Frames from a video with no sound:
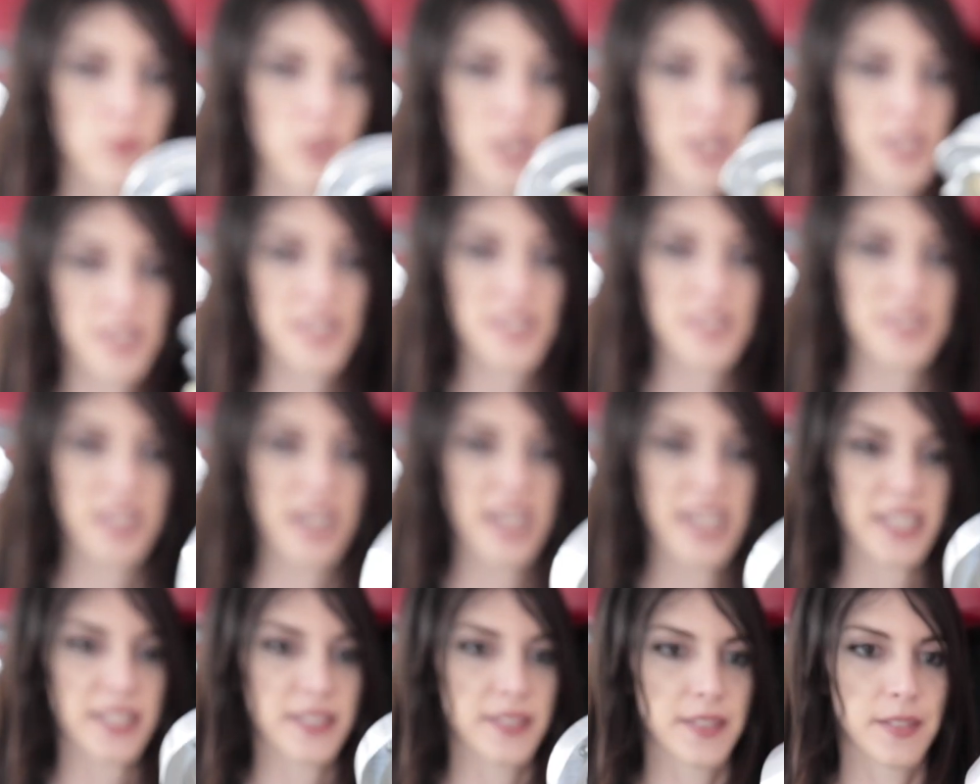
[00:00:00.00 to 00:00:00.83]
This is
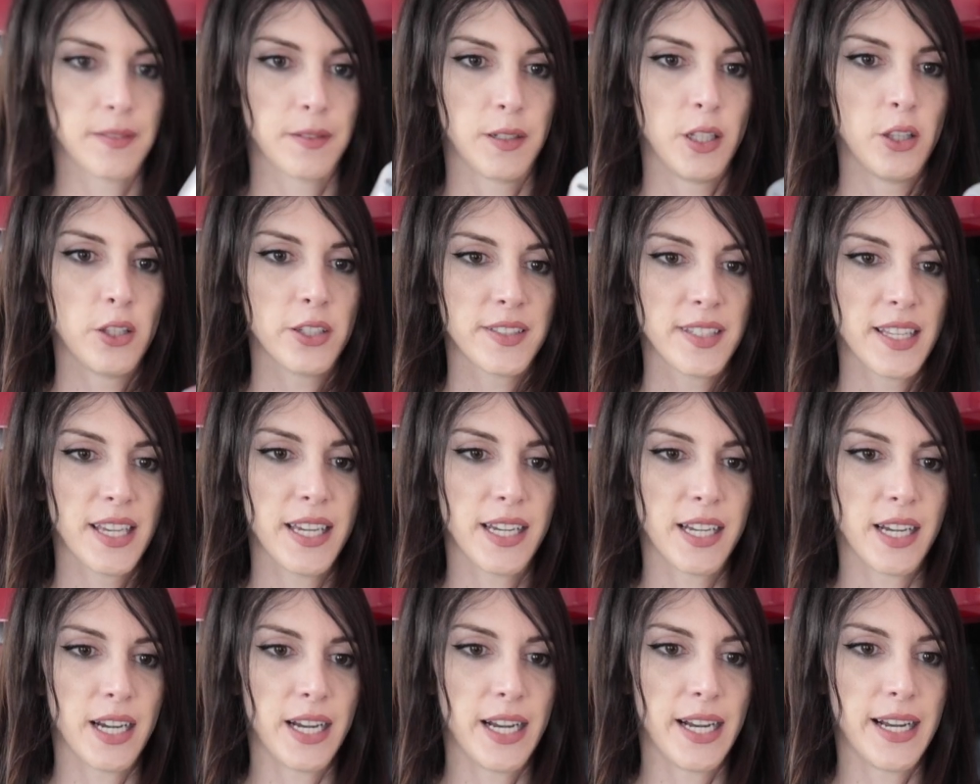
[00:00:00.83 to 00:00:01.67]
nice. It looks
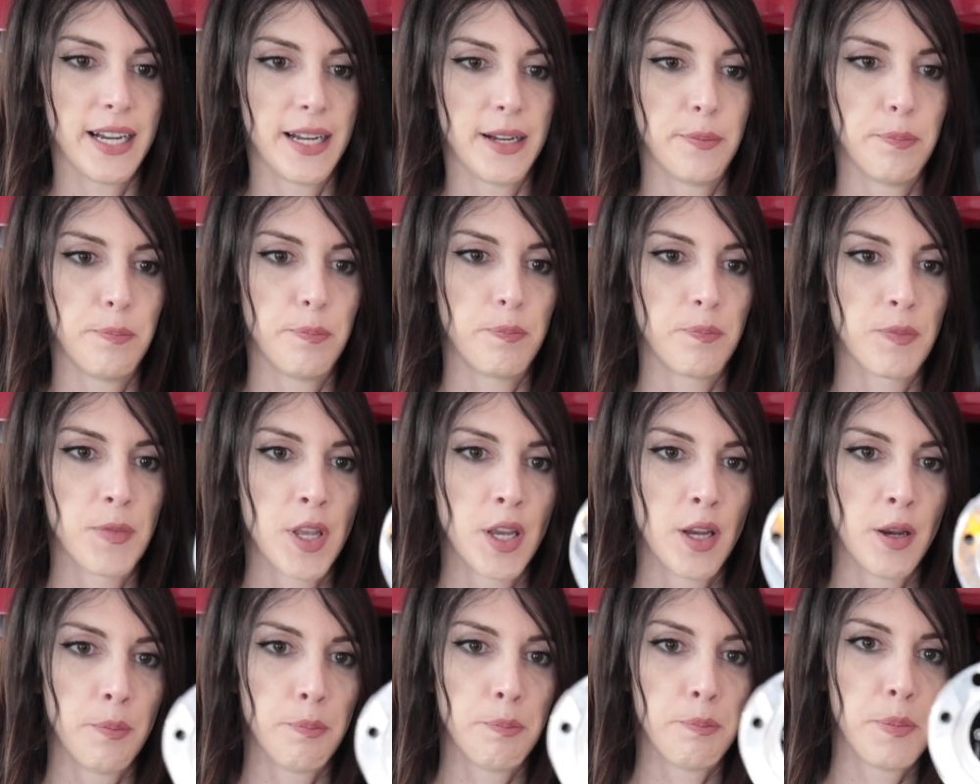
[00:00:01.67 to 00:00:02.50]
like a
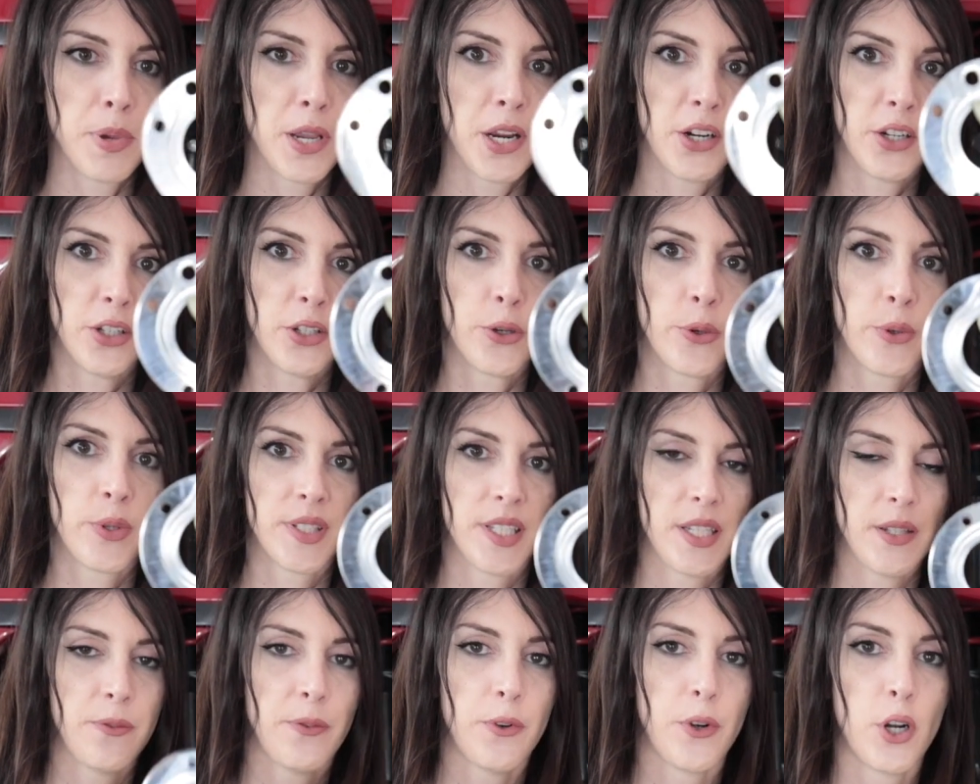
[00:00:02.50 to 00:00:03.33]
beer
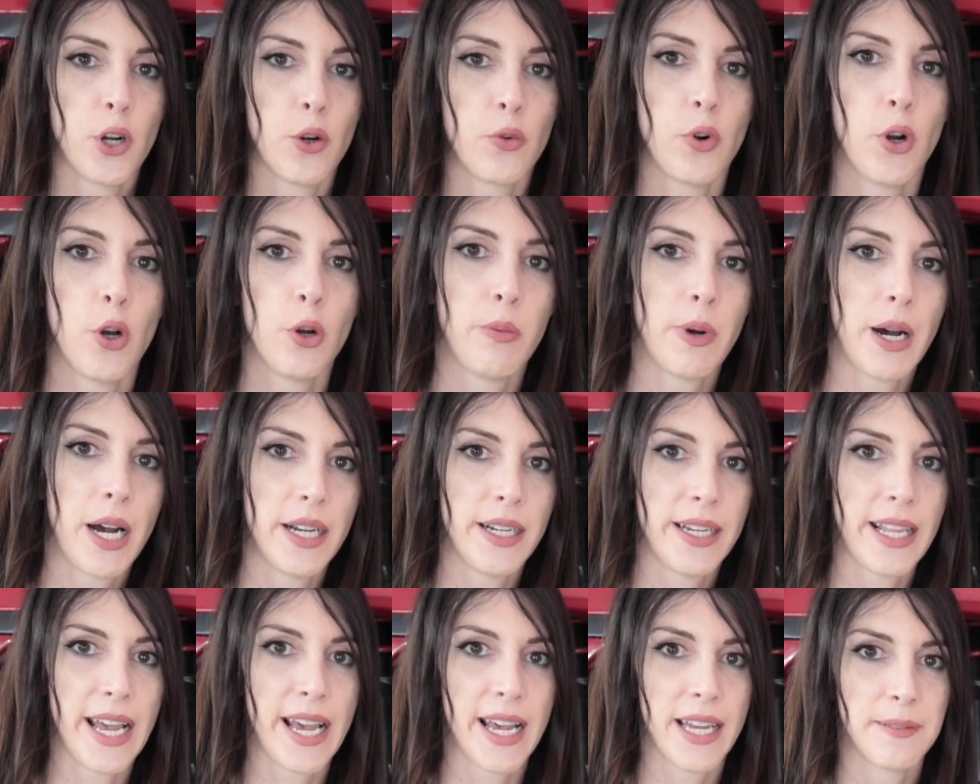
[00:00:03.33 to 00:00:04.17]
koozie for a
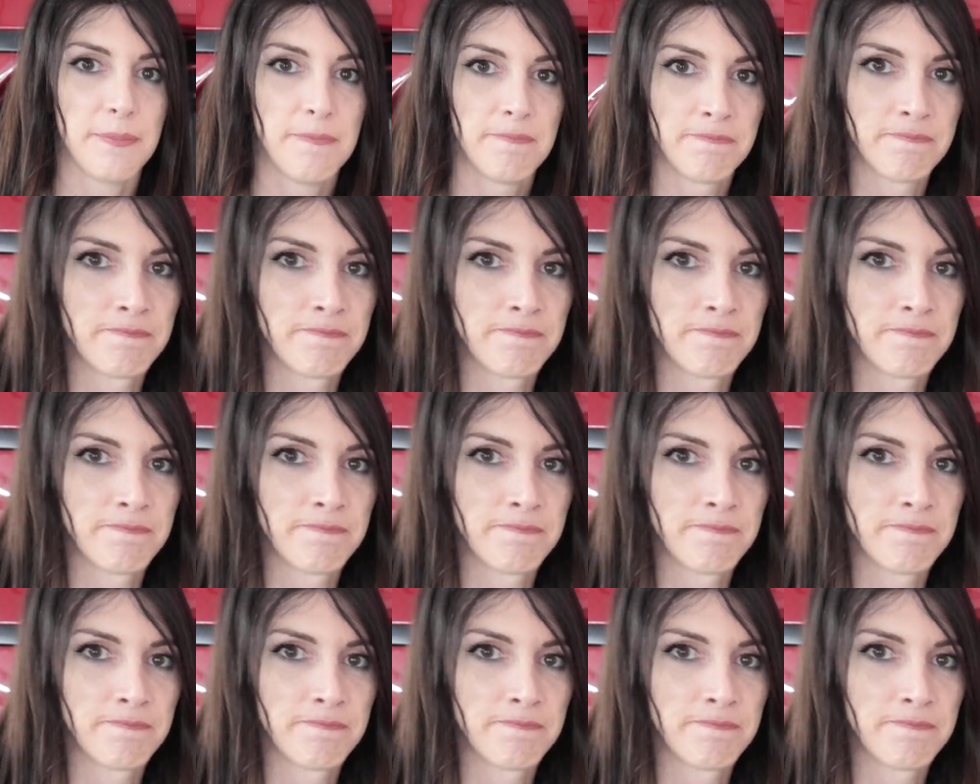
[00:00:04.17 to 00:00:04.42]
robot dad.